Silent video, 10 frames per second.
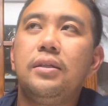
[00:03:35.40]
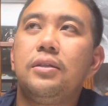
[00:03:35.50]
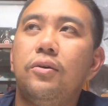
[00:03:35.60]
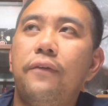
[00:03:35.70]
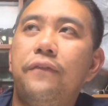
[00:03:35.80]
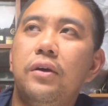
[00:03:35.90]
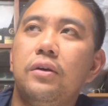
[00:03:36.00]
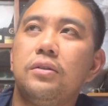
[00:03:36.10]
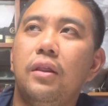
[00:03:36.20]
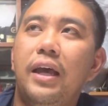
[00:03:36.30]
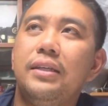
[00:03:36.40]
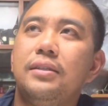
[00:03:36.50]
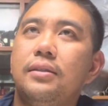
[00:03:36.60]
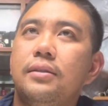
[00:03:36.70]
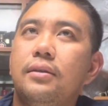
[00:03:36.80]
it so it feels
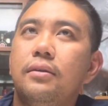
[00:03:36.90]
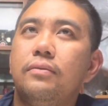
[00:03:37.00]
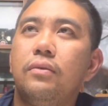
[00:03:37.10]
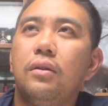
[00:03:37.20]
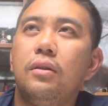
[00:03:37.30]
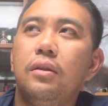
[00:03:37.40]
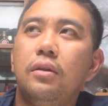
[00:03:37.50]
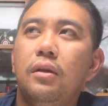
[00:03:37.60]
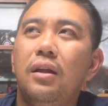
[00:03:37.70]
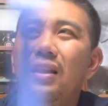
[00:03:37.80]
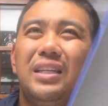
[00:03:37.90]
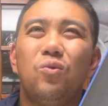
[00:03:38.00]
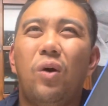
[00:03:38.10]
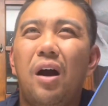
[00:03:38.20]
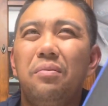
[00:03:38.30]
less
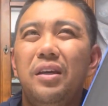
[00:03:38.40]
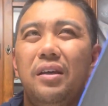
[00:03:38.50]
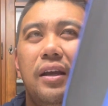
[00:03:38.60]
wobbly, I